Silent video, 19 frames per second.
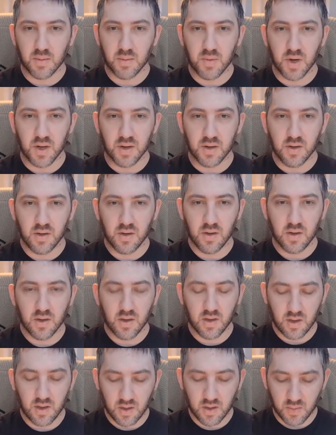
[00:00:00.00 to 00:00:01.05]
button,
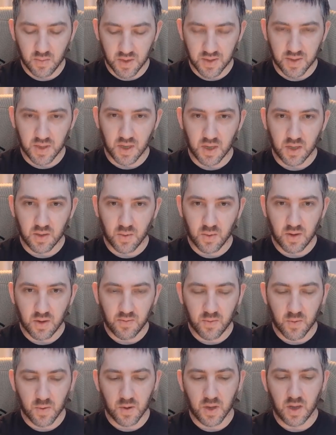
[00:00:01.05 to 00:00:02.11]
but the
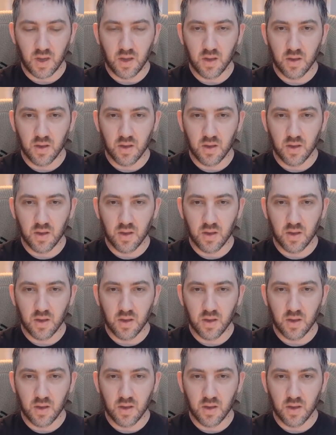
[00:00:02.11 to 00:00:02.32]
2040